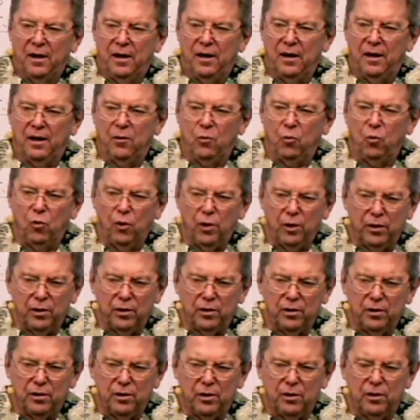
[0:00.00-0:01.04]
And
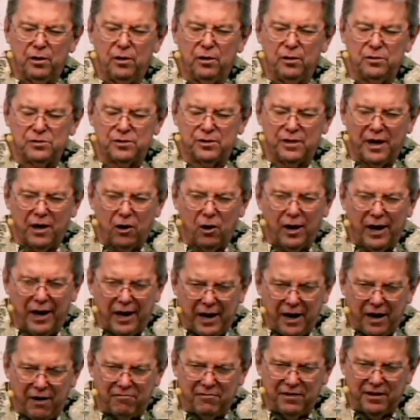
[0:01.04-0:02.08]
what dost thou
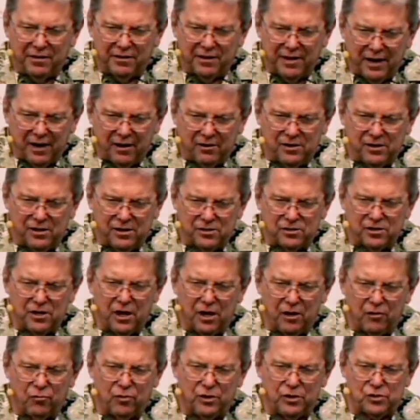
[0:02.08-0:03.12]
have that thou didst
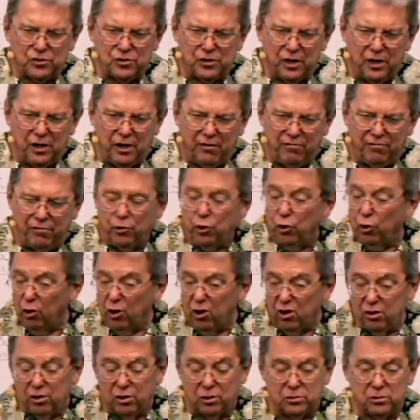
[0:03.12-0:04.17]
not receive? Your
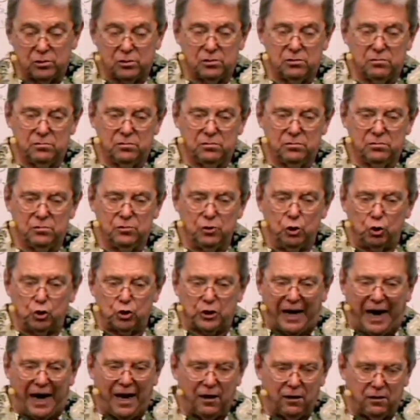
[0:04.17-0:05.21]
looks, your
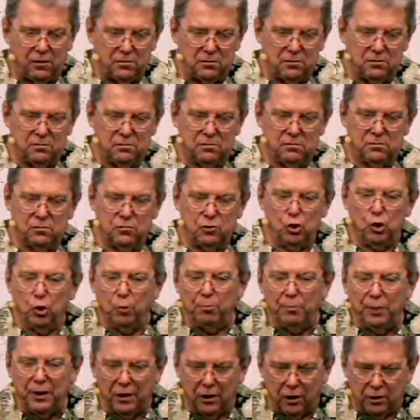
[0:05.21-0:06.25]
talent, your
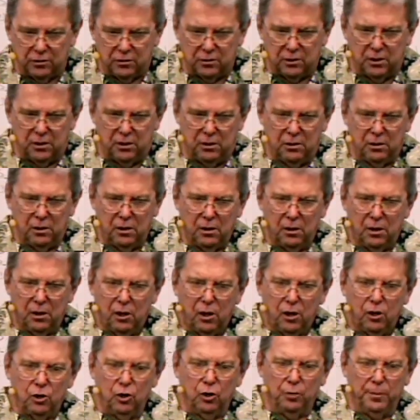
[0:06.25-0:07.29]
ability
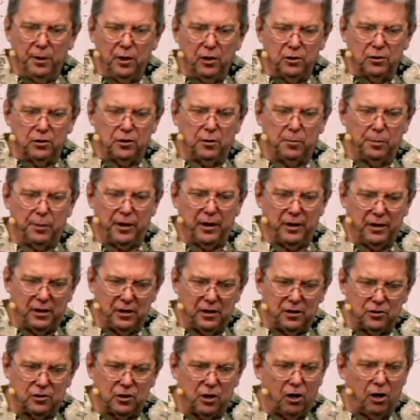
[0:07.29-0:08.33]
to play a
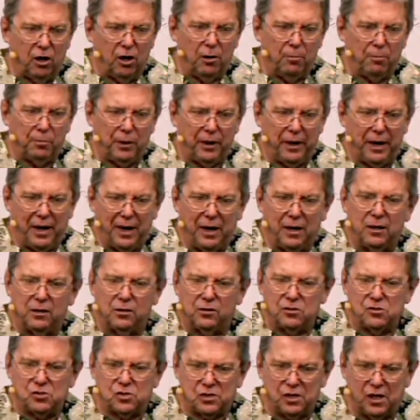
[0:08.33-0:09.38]
guitar, a piano,
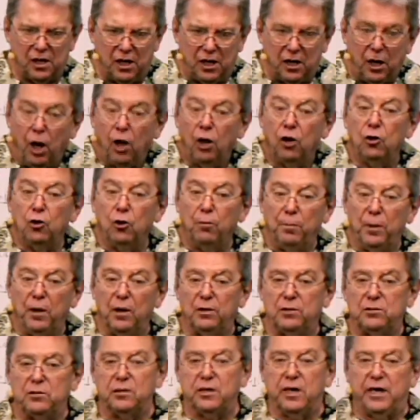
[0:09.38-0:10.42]
to sing, your
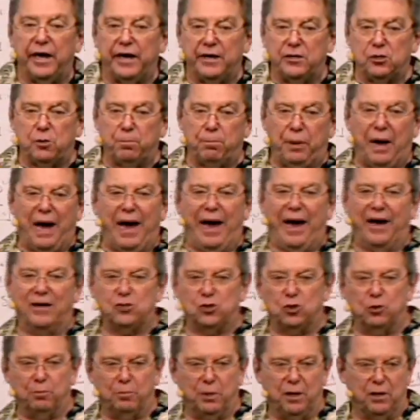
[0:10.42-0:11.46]
ability to catch a pass,
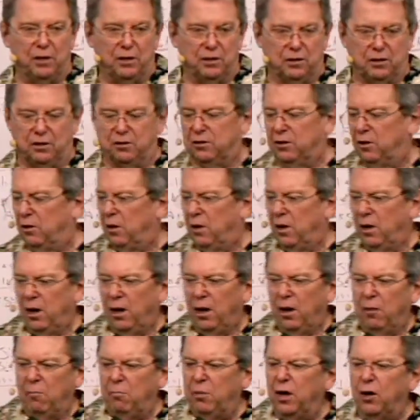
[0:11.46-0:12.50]
your ability to
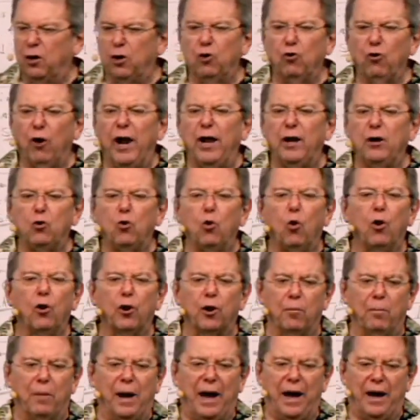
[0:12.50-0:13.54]
be a great
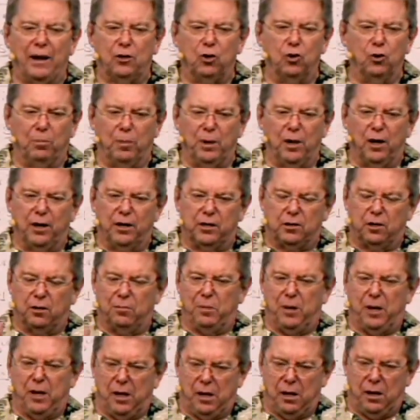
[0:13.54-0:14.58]
quarterback, your ability to
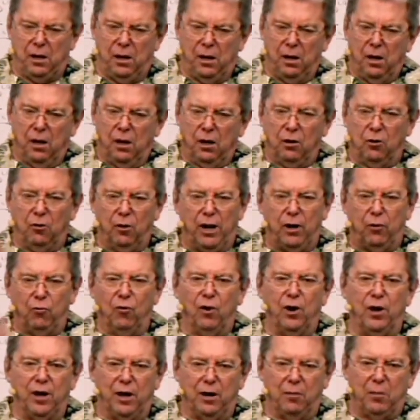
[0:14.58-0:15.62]
be a great
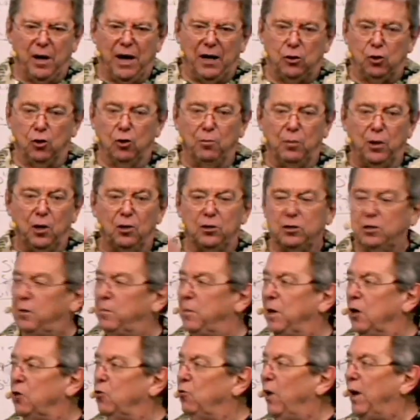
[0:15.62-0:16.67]
running back, your ability to
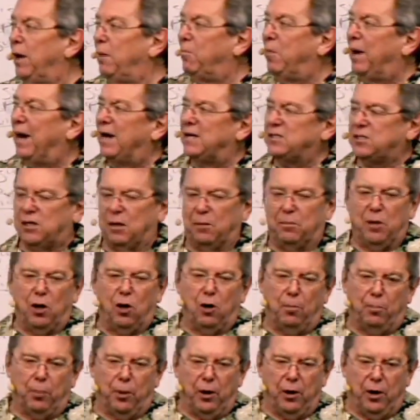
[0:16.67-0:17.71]
be a great
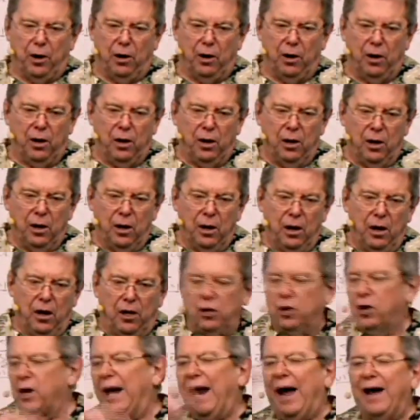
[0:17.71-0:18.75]
basketball player.
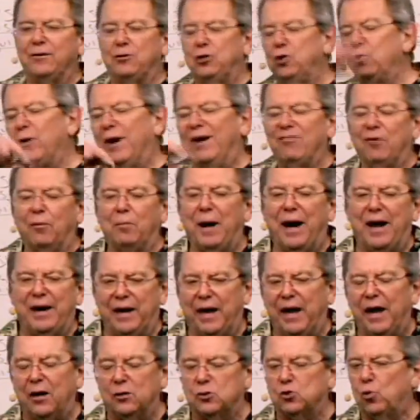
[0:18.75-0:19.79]
And you can outdo
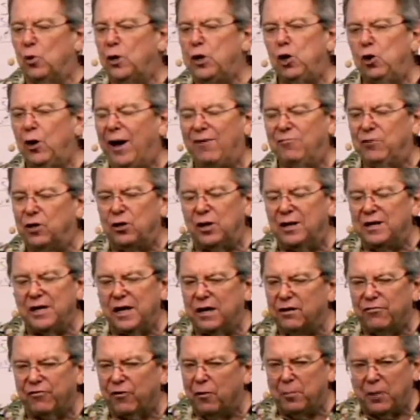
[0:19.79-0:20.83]
everybody else. What do you have you didn't
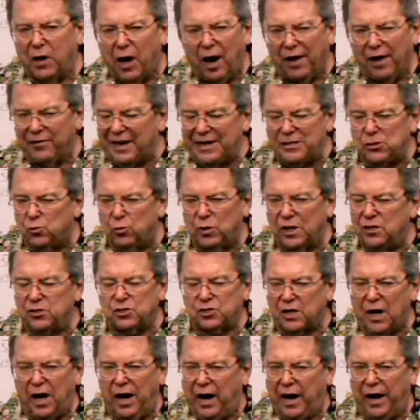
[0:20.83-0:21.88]
get from God? That's what he's
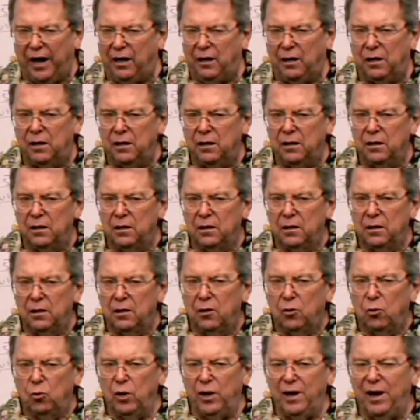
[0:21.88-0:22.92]
saying.
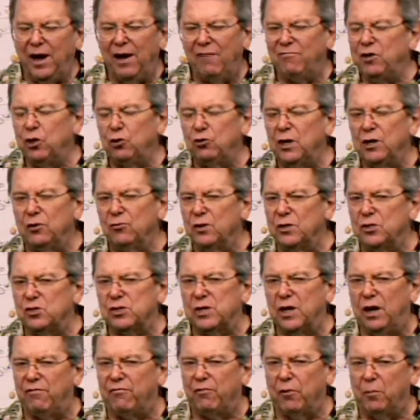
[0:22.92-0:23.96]
What do you have you didn't
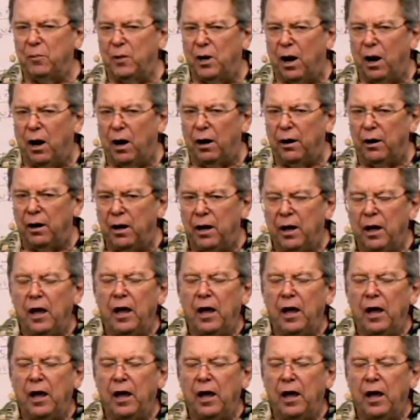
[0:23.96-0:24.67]
receive from God?